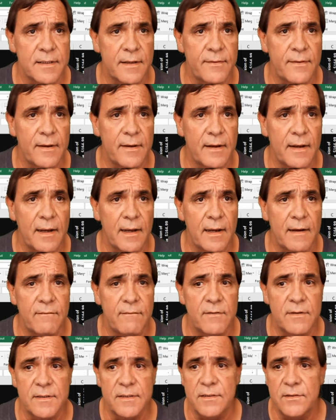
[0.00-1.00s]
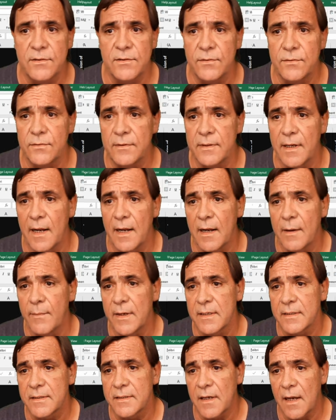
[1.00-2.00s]
I think I gave this to the
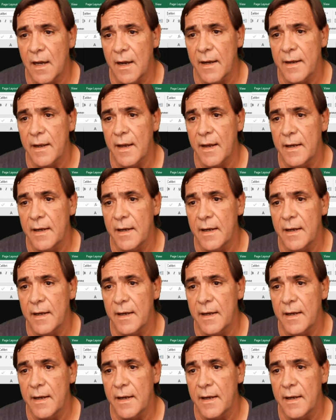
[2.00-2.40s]
MSI.